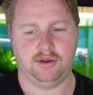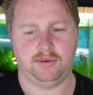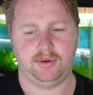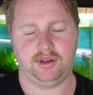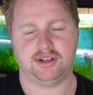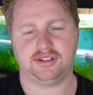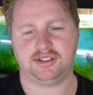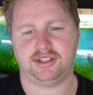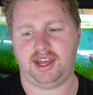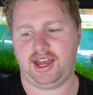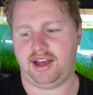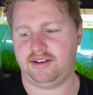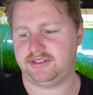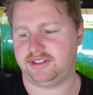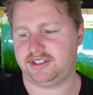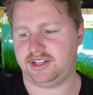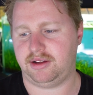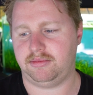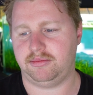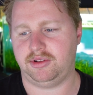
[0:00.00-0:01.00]
We also have
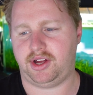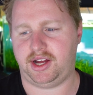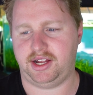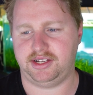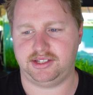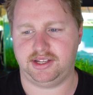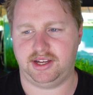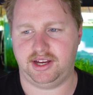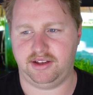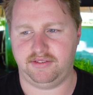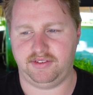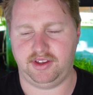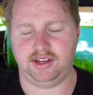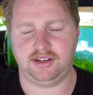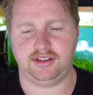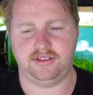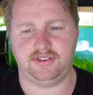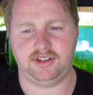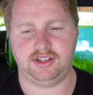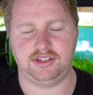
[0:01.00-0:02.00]
some lights that have
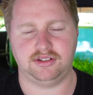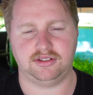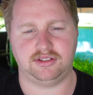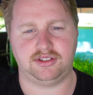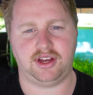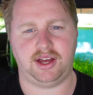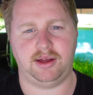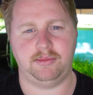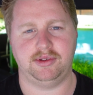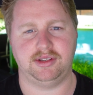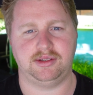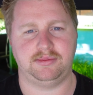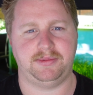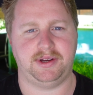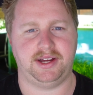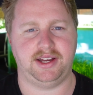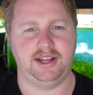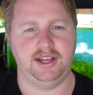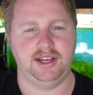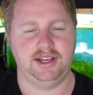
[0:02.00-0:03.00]
individual timers,
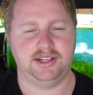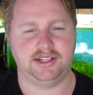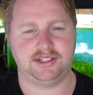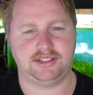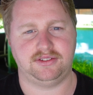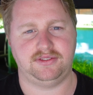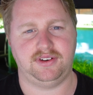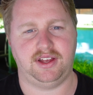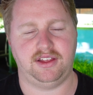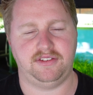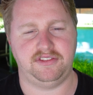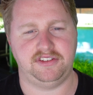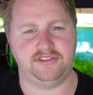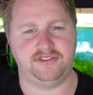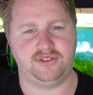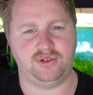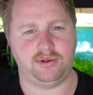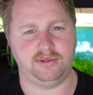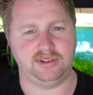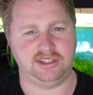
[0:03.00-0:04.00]
but that's irrelevant
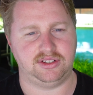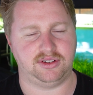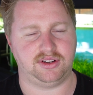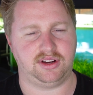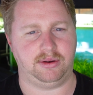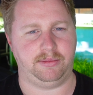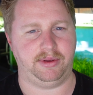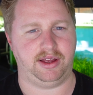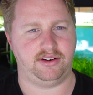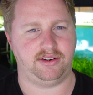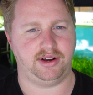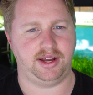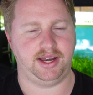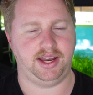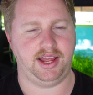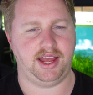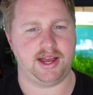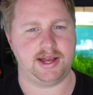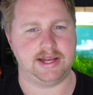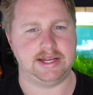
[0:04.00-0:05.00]
for what we're talking about right
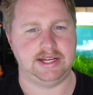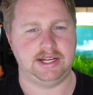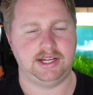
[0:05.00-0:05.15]
now.